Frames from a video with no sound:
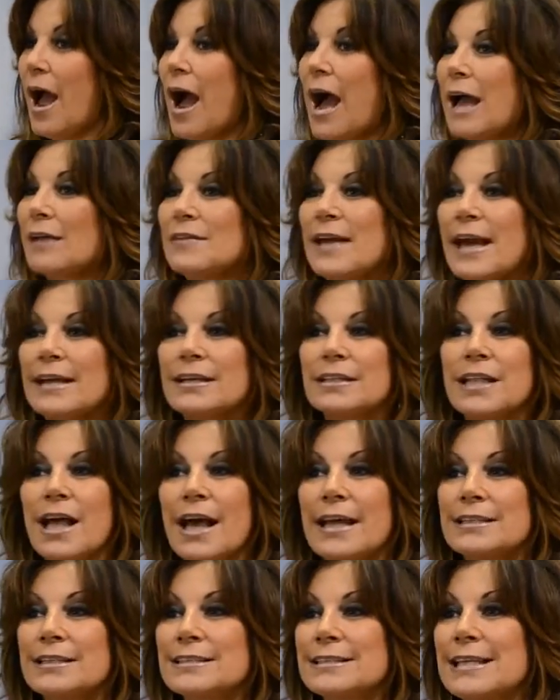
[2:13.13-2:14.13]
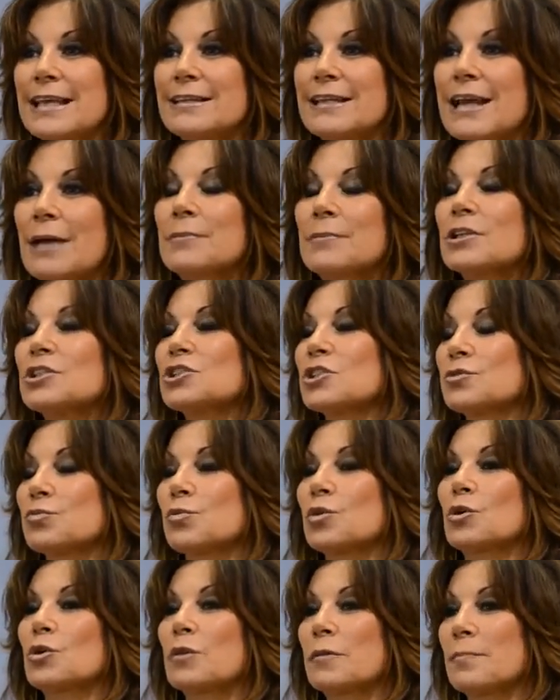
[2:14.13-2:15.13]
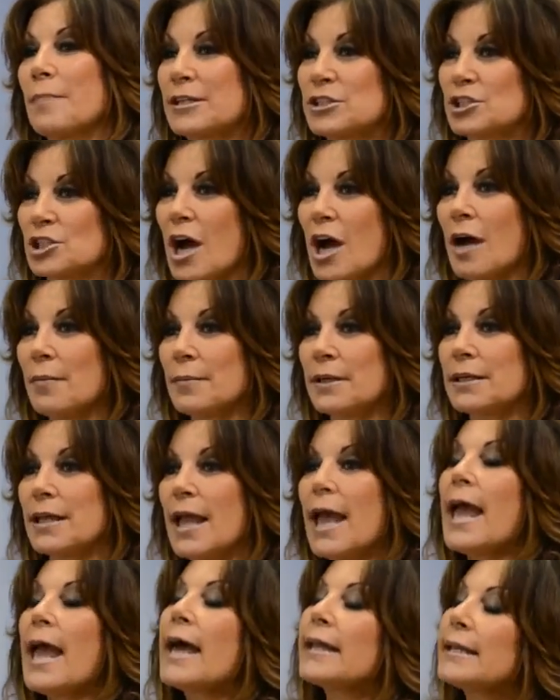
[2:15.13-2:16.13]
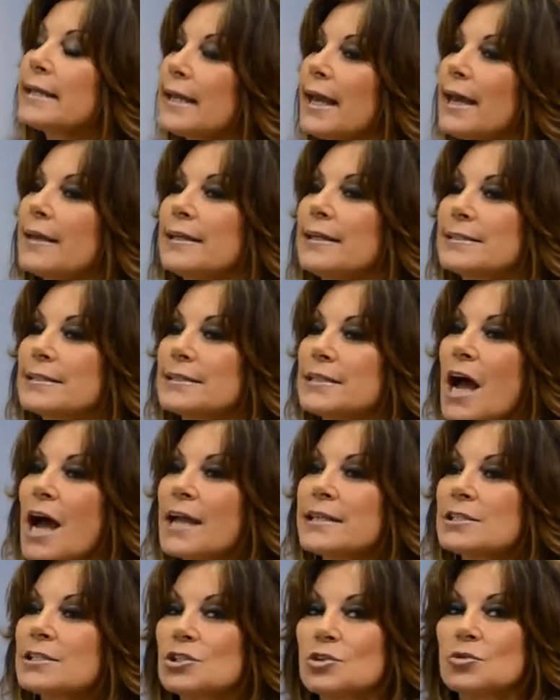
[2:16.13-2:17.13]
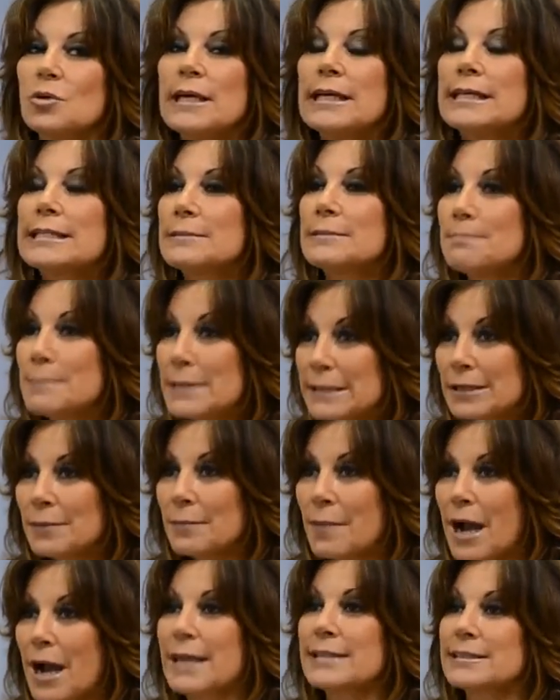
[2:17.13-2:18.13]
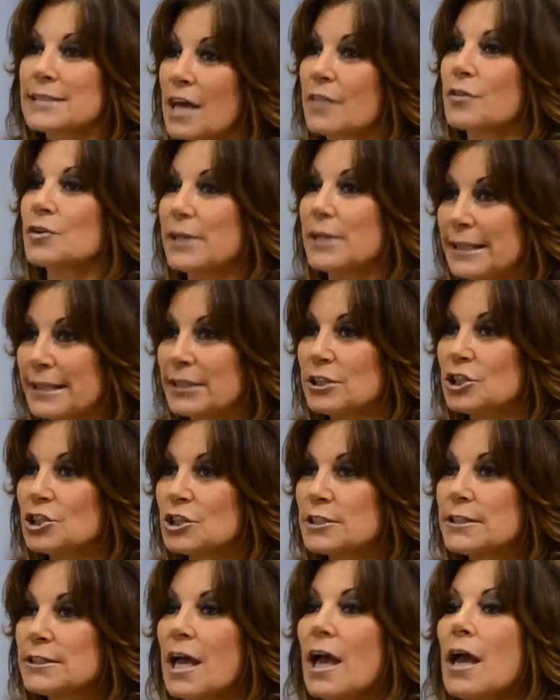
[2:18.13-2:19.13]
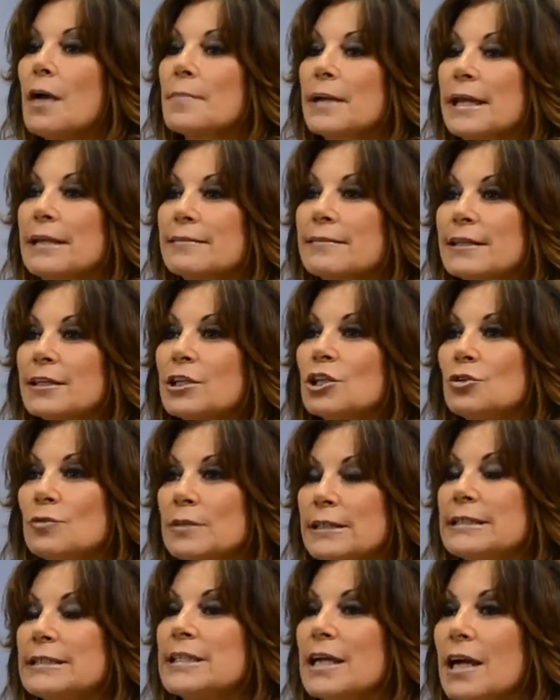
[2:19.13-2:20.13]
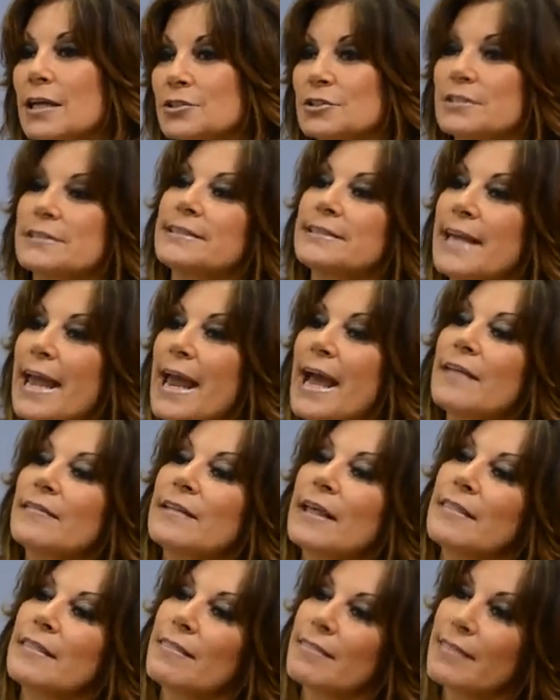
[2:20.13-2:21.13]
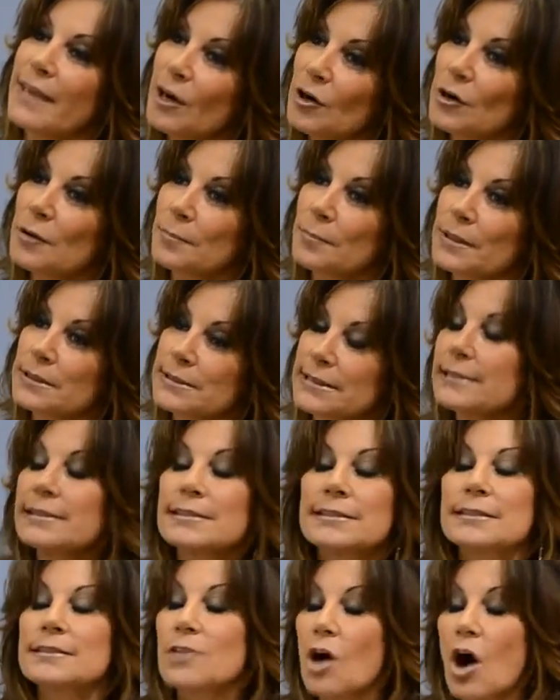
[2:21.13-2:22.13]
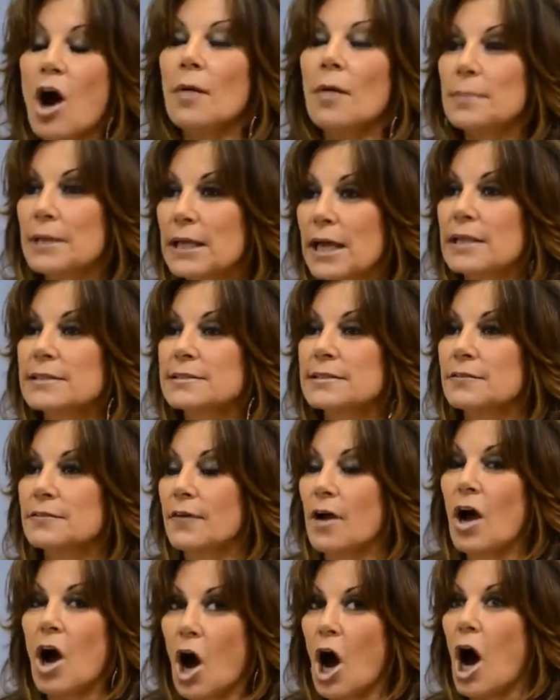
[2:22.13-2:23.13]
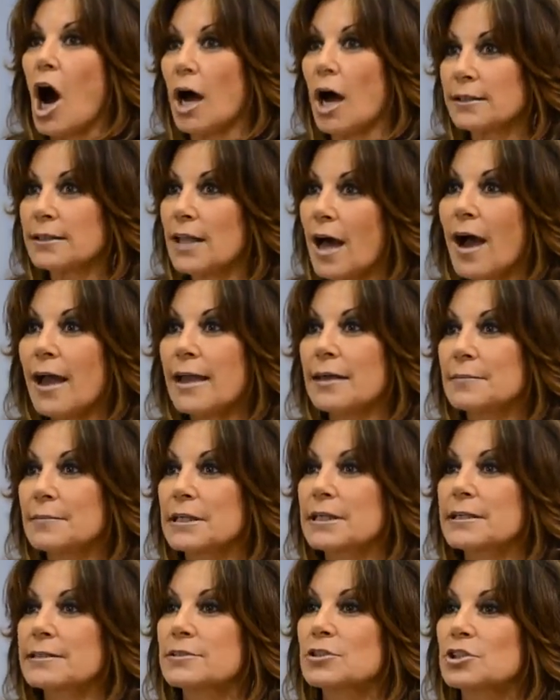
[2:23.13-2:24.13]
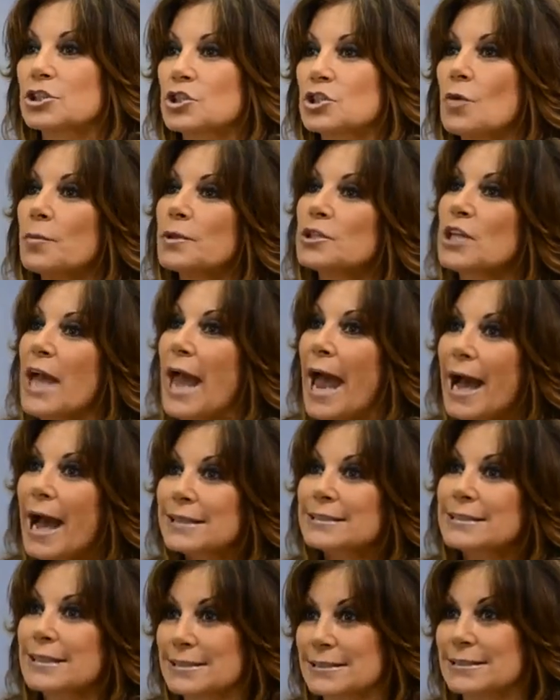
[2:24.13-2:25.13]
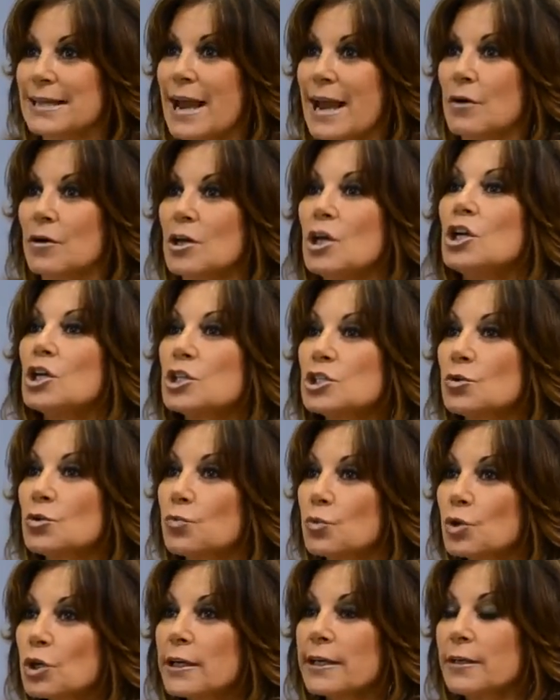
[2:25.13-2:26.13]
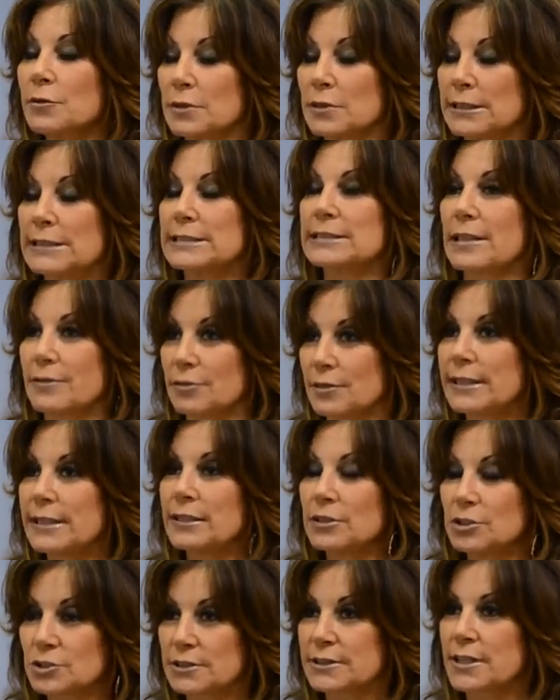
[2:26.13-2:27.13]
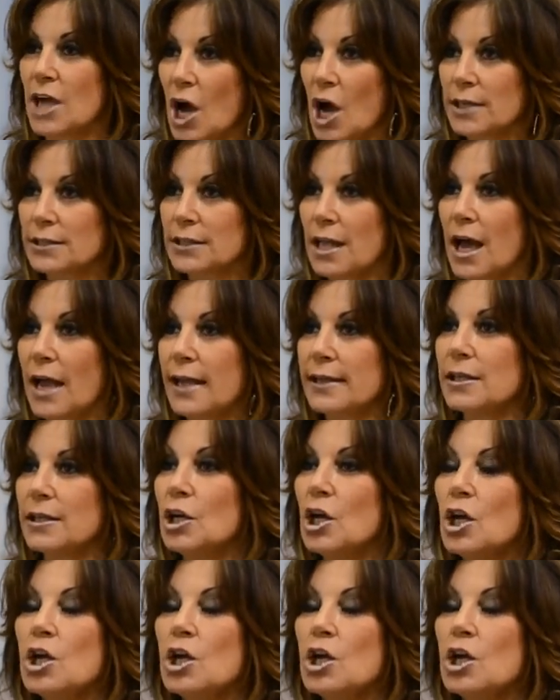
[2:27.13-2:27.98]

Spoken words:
I've had clients say that I'm going to just work with my shaman. And again, it's not to minimize other healers, but I think you need to understand that therapists, and this is all because of online, because there's so much access now to working with these other healers online.